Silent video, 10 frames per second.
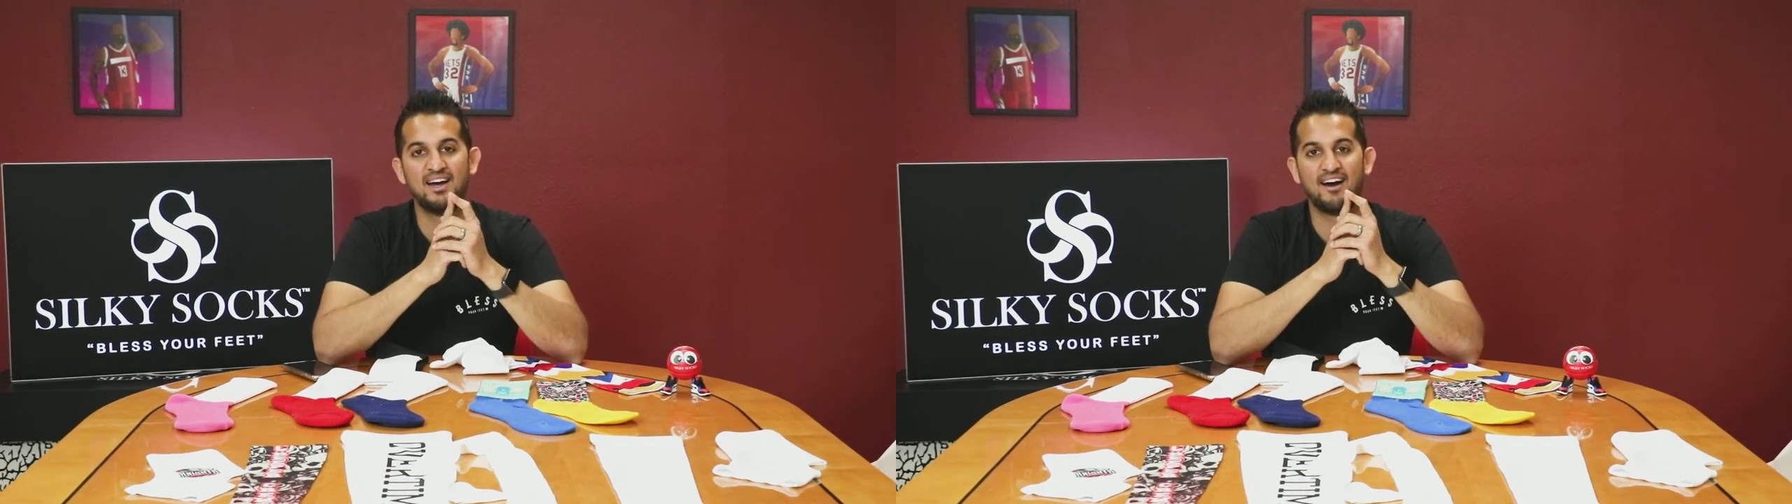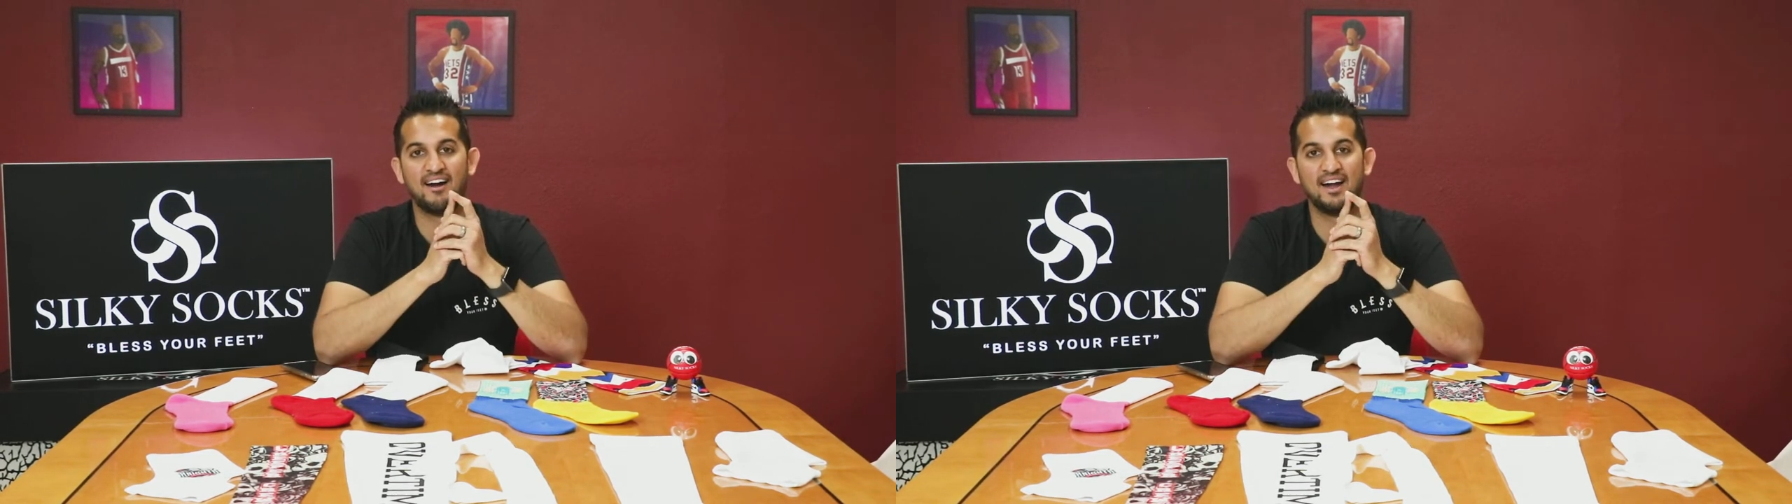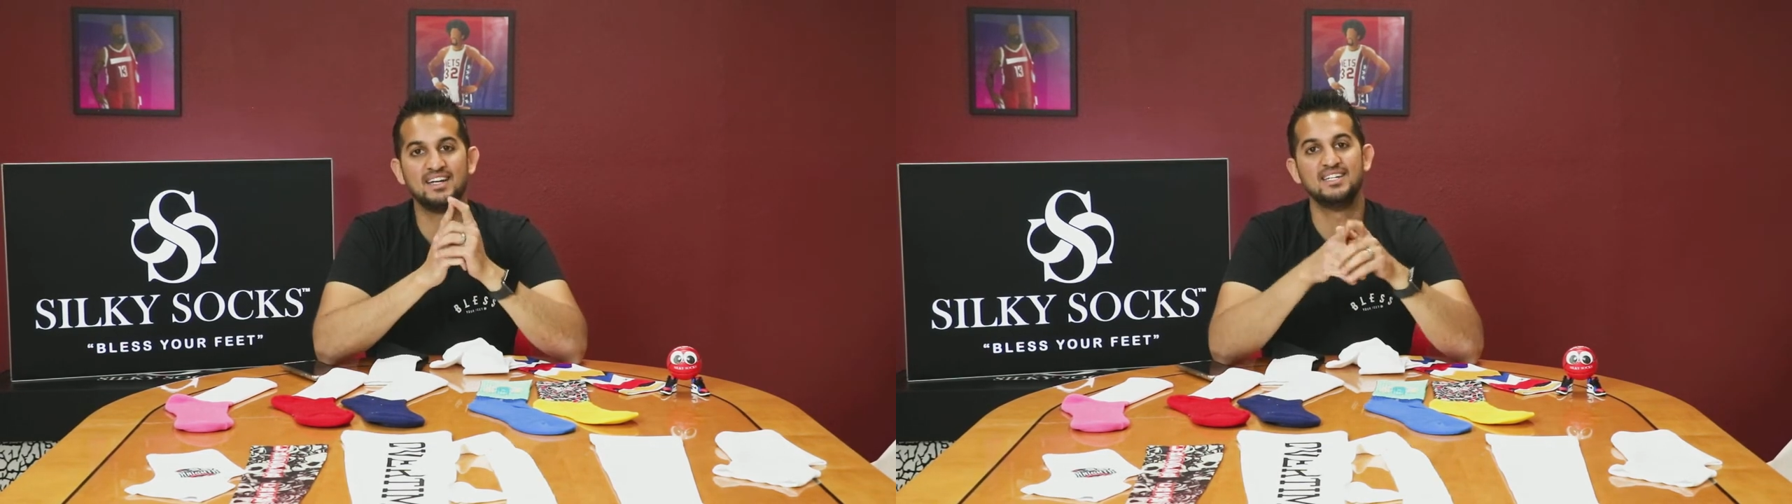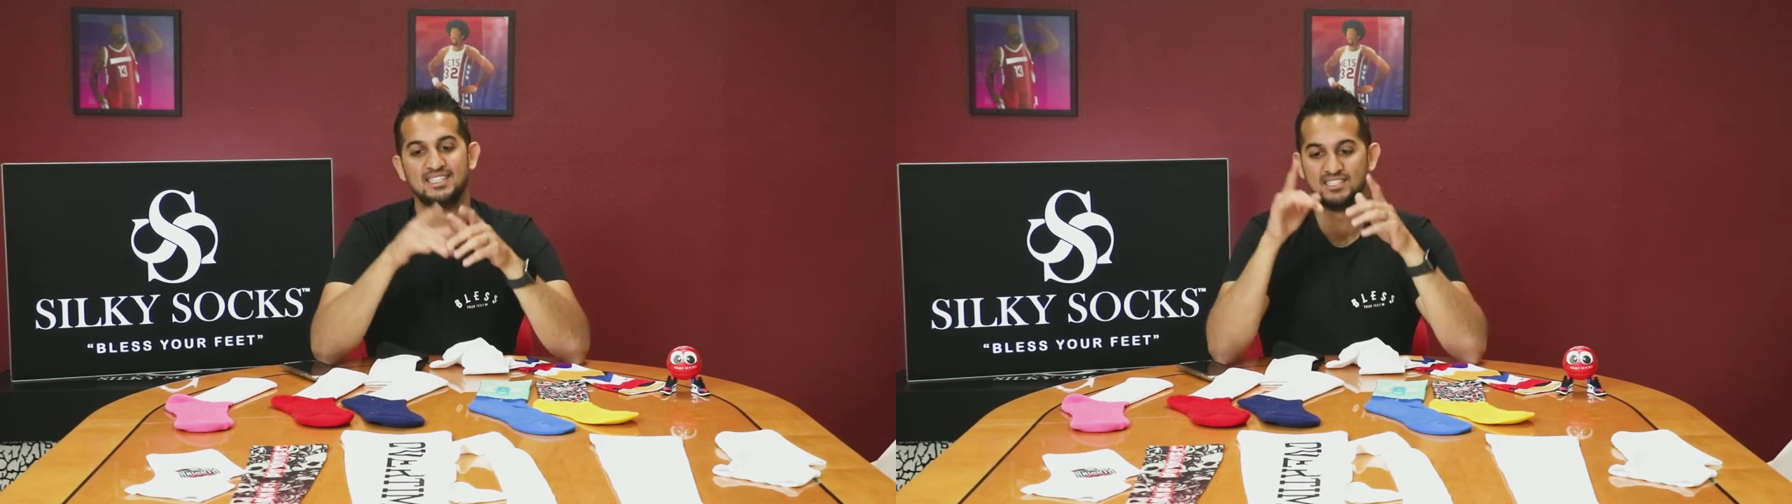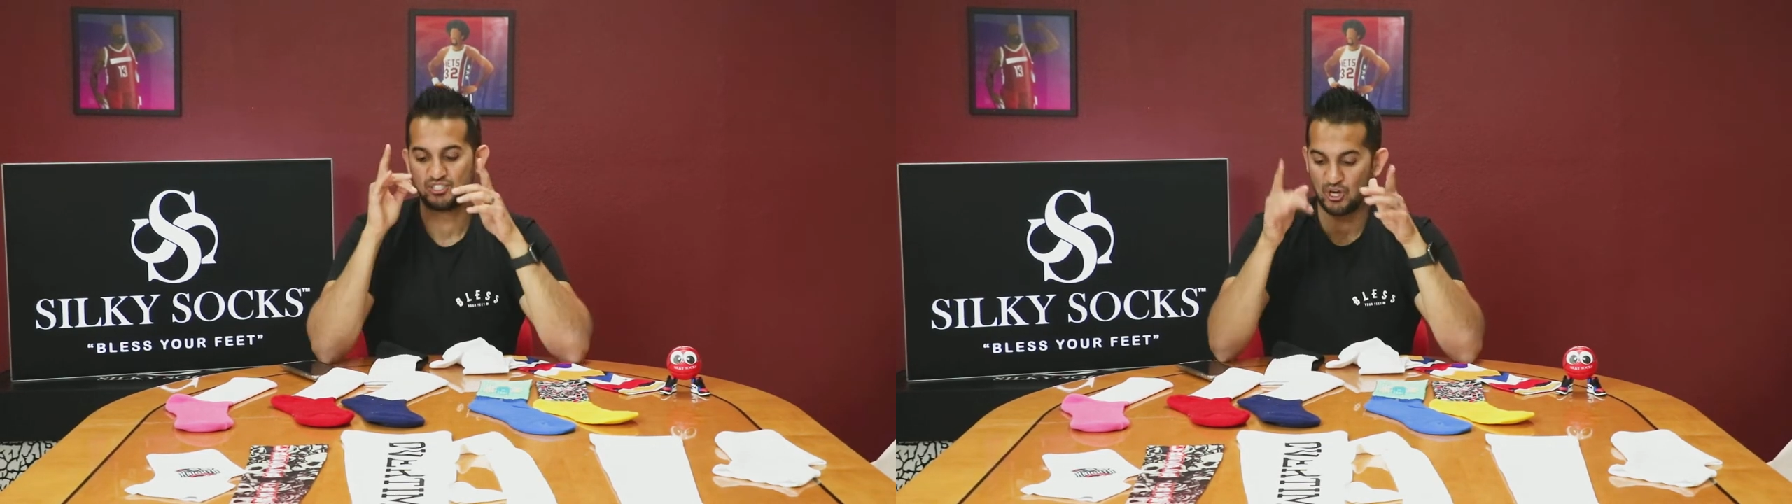All right,
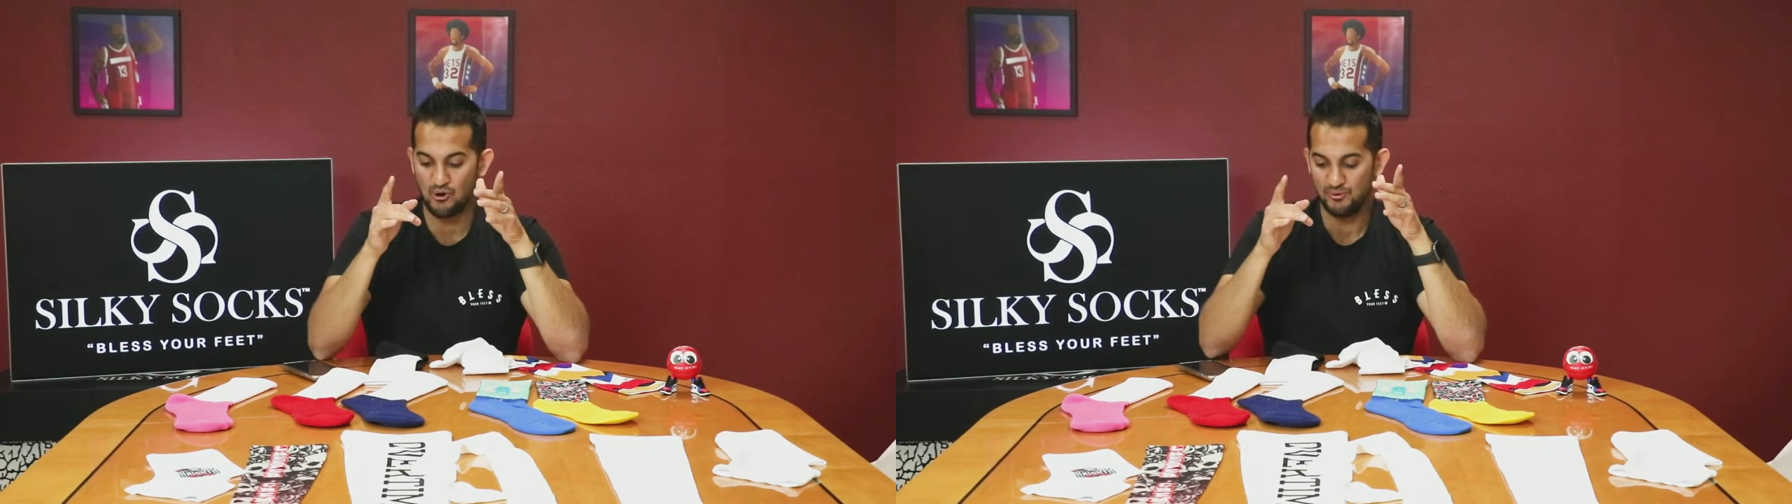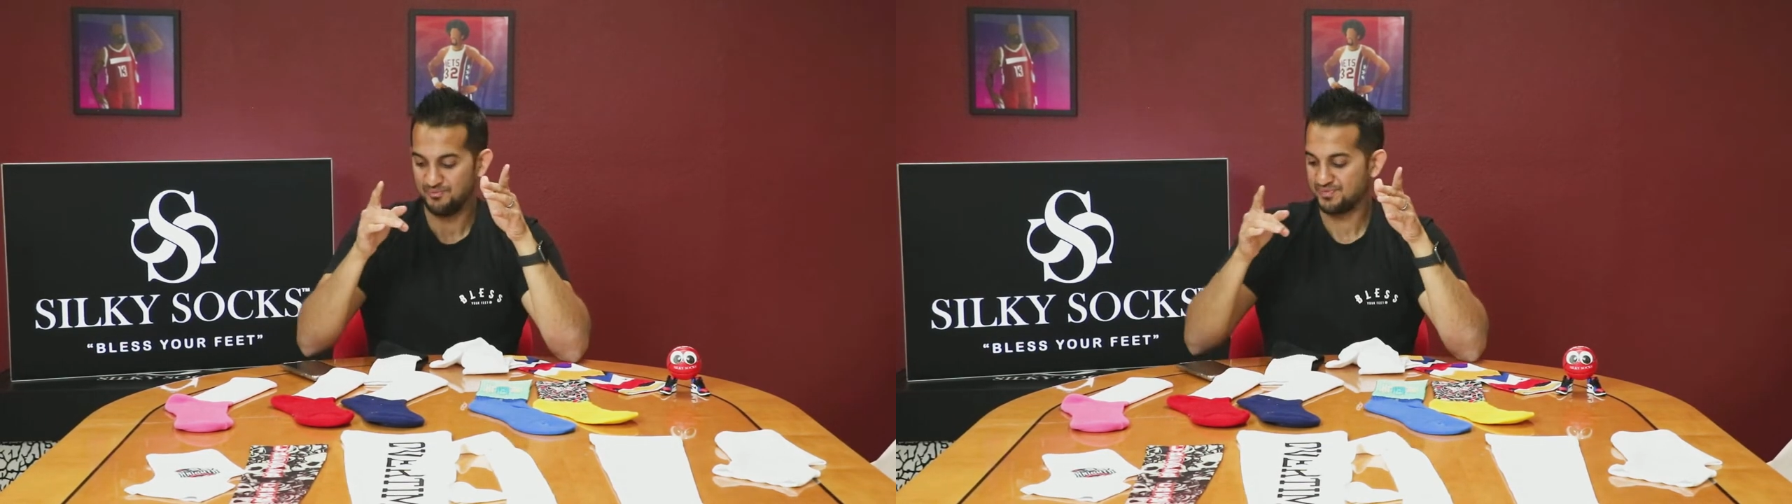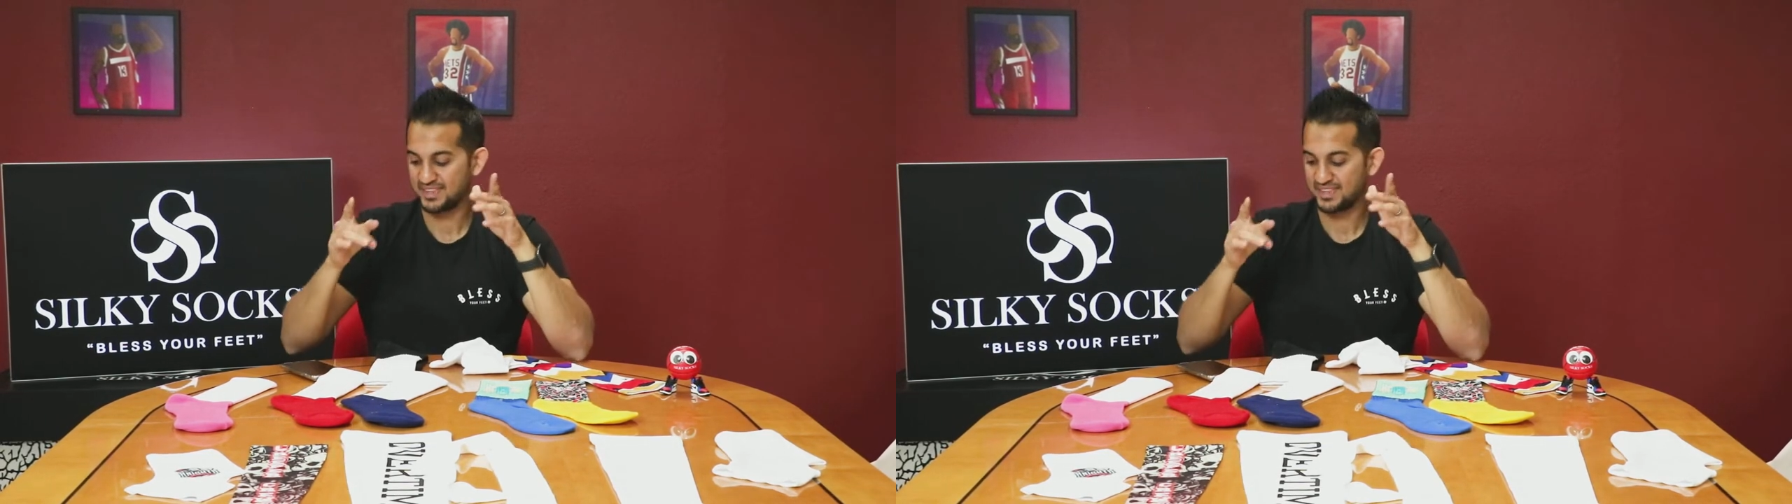so